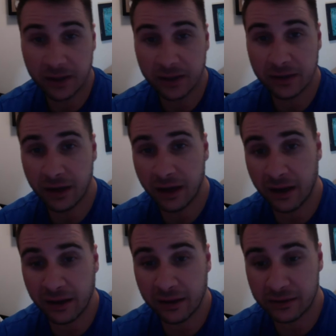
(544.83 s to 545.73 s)

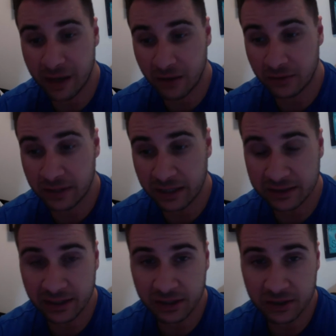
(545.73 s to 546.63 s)
now in the
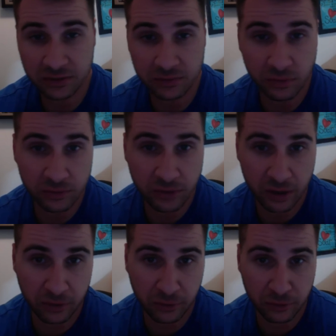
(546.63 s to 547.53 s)
next section, we'll
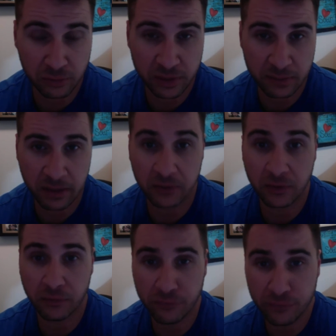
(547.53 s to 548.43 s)
talk a little bit about
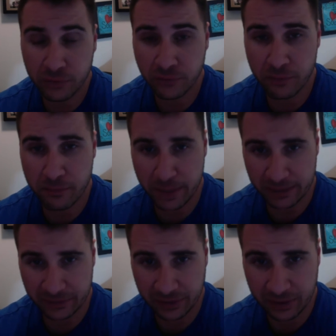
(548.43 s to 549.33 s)
a few of the
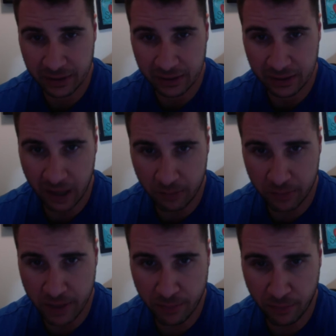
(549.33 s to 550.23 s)
myths that
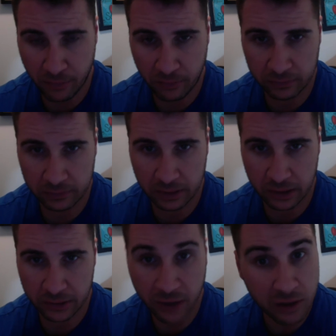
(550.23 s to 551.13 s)
people
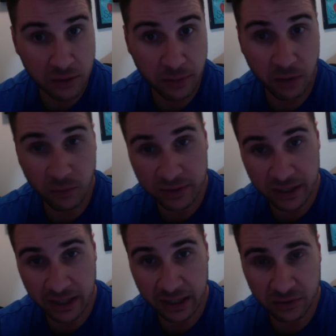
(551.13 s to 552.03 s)
talk about when they
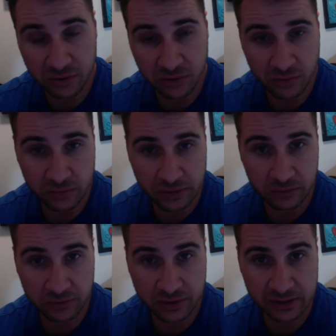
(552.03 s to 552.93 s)
get into
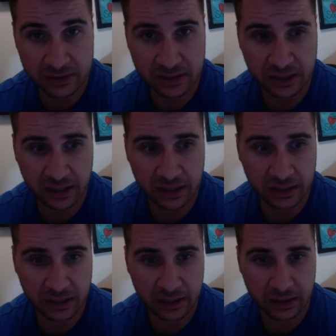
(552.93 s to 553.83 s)
those things,
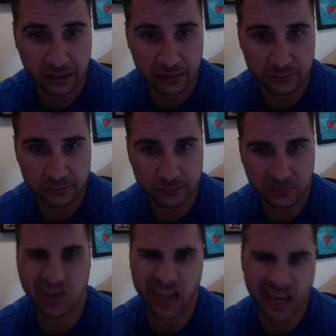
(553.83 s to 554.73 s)
and
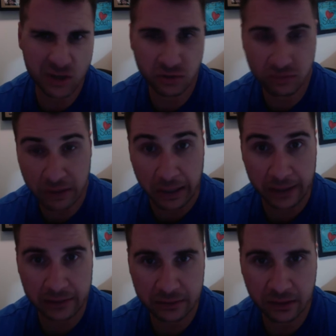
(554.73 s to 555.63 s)
the danger, I
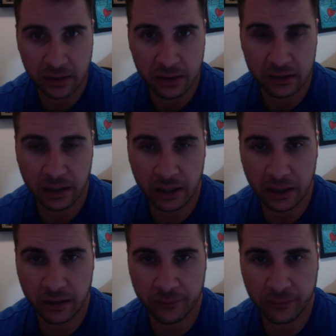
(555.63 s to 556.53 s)
guess,
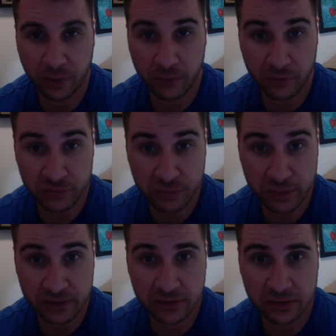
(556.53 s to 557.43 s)
of those
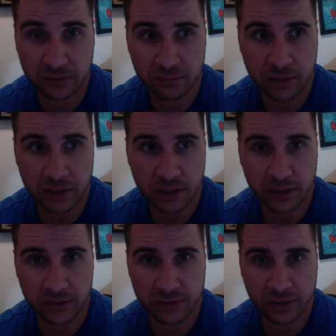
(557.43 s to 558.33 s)
myths,
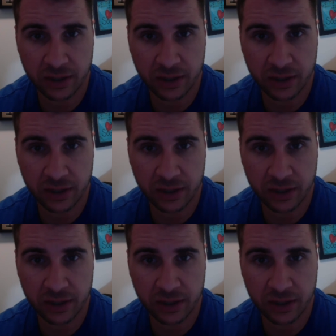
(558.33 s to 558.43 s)
because